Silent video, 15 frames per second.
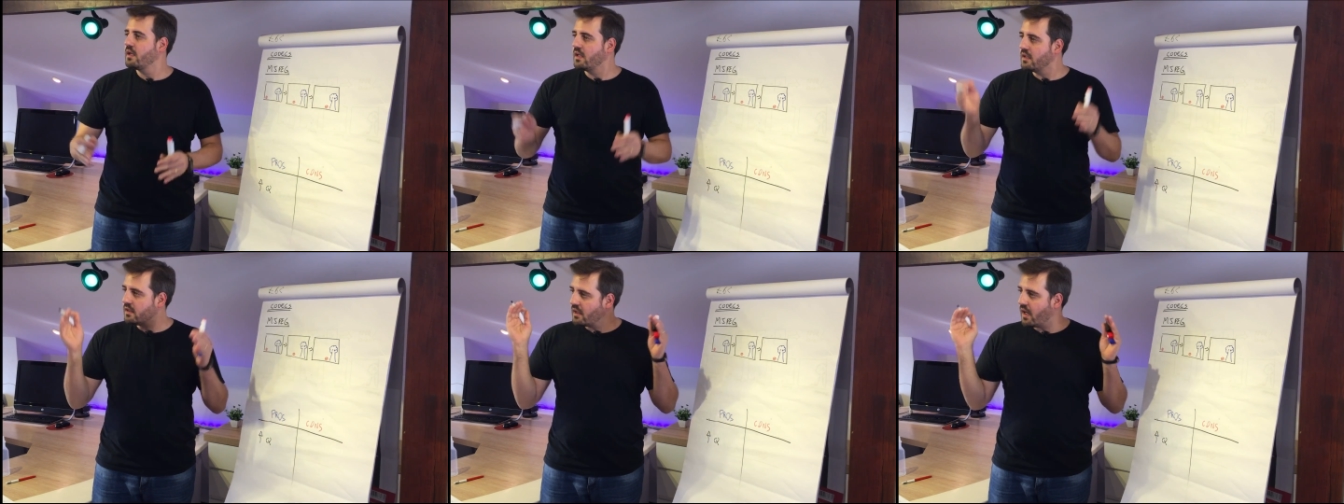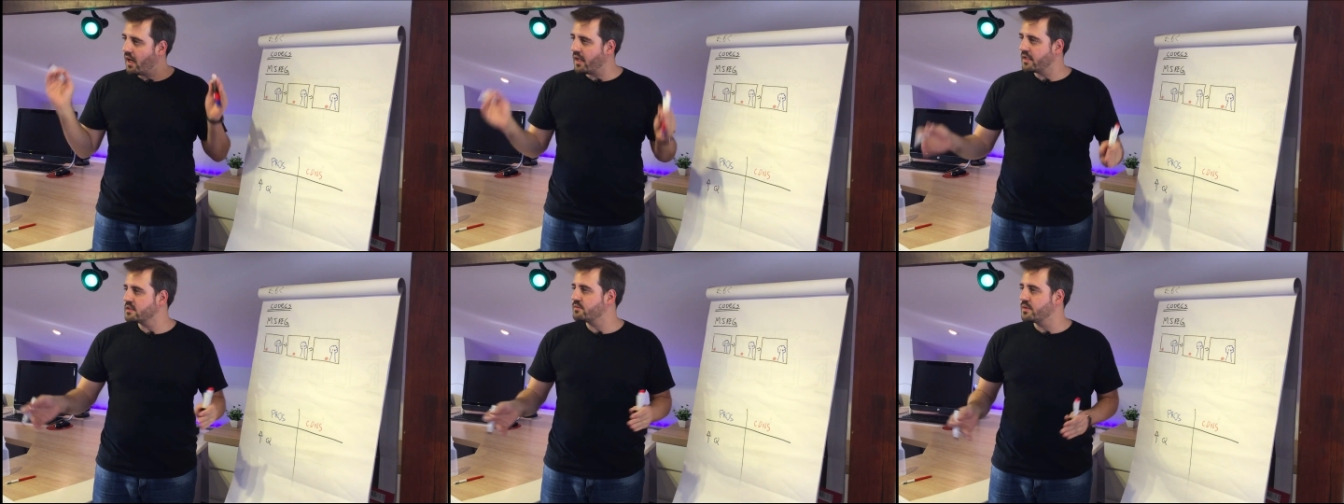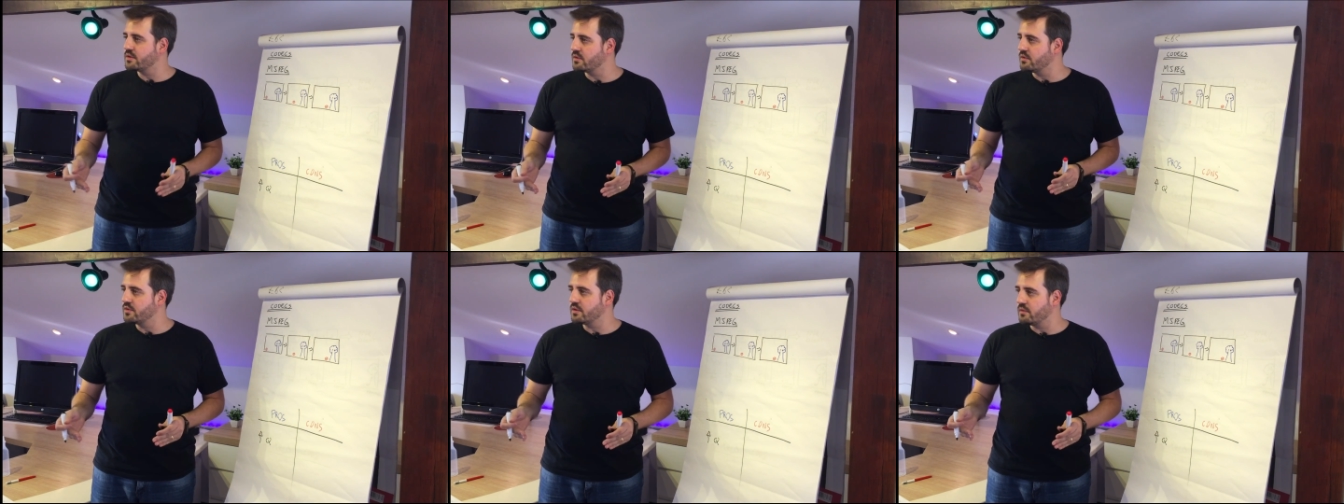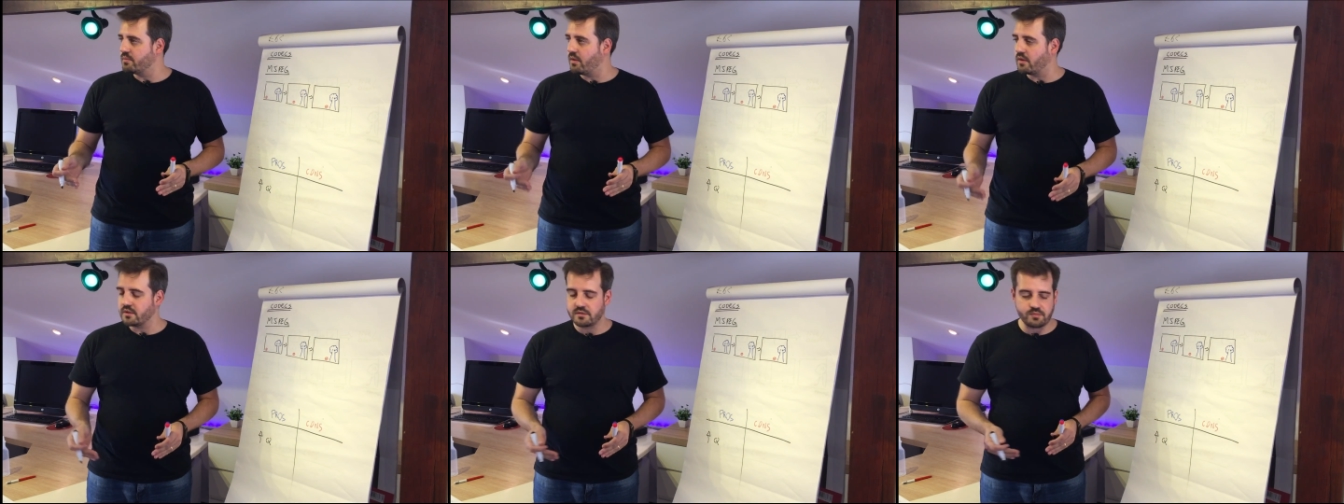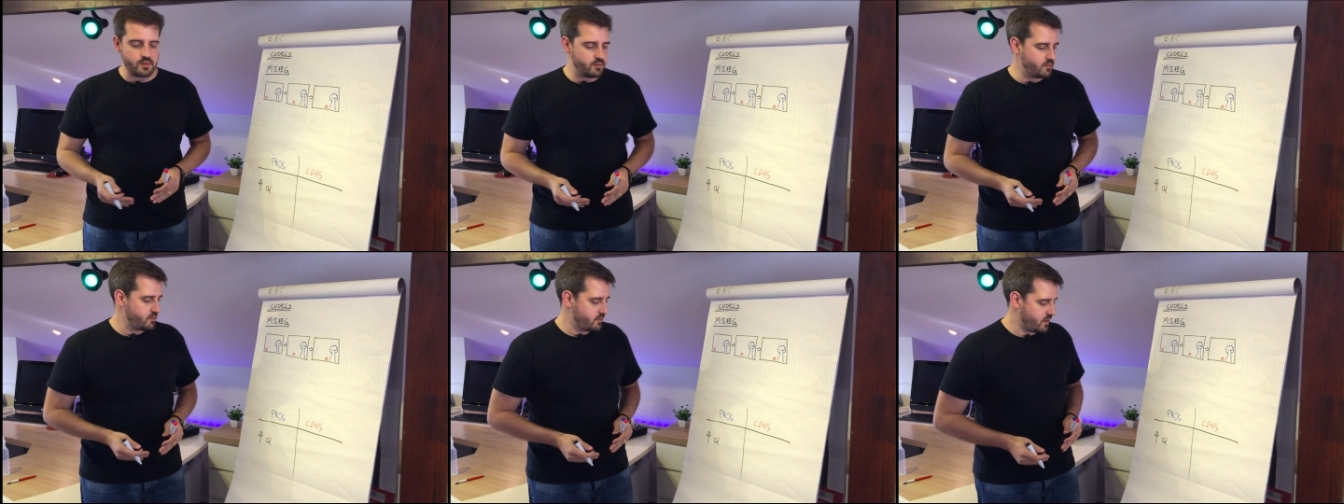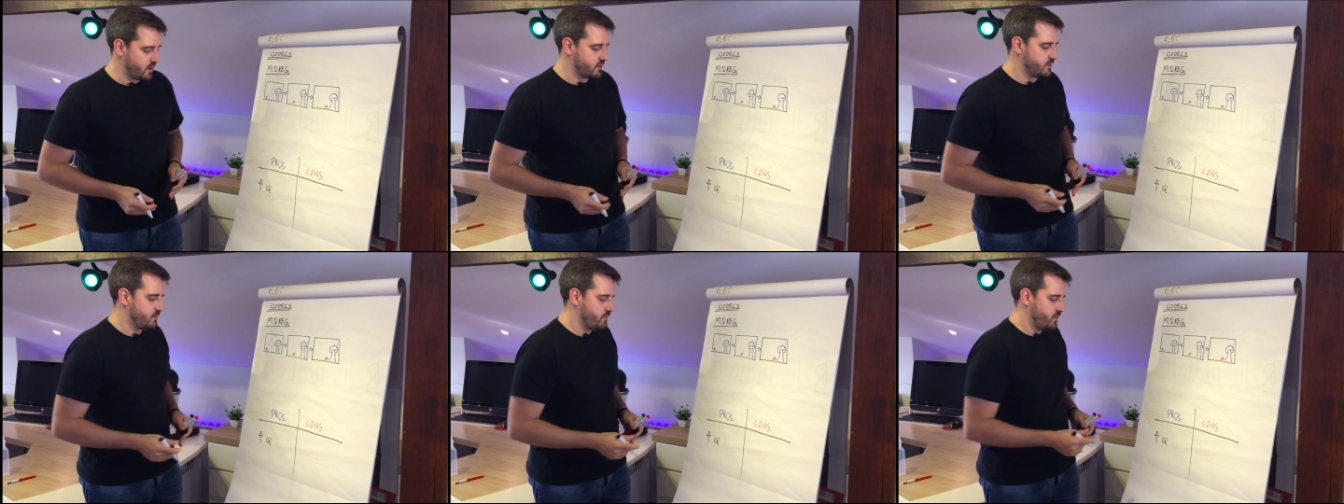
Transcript: in the highest resolution possible, right?